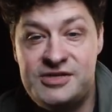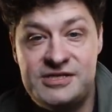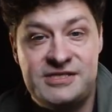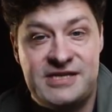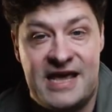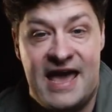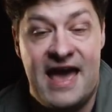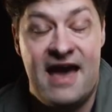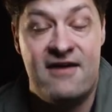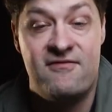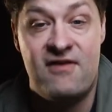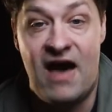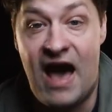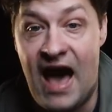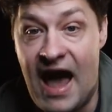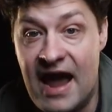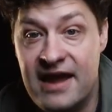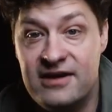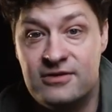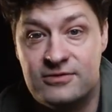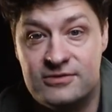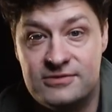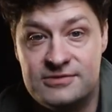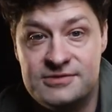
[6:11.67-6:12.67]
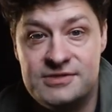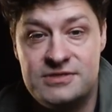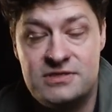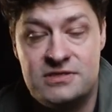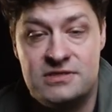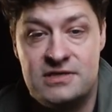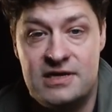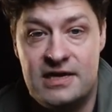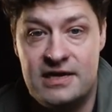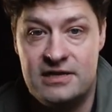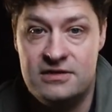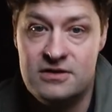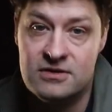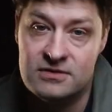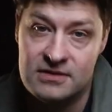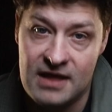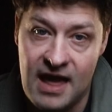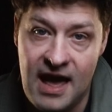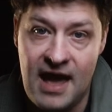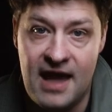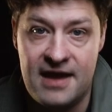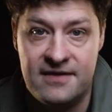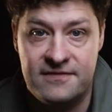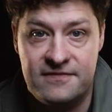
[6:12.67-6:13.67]
just have idols in your
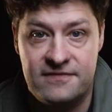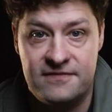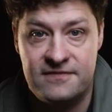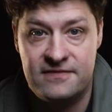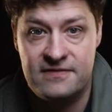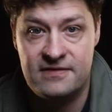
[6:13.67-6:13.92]
life,